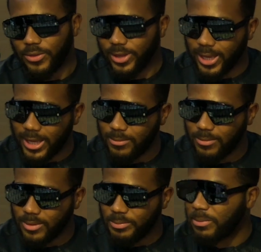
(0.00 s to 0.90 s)
game.
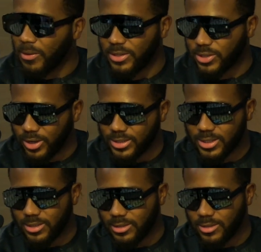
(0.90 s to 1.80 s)
Big Brother is
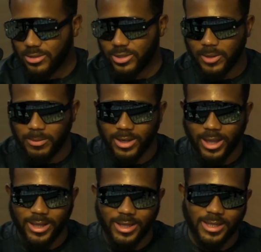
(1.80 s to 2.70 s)
crazy. Yeah. Do you know what I mean?
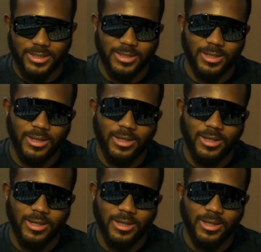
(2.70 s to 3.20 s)
Like it's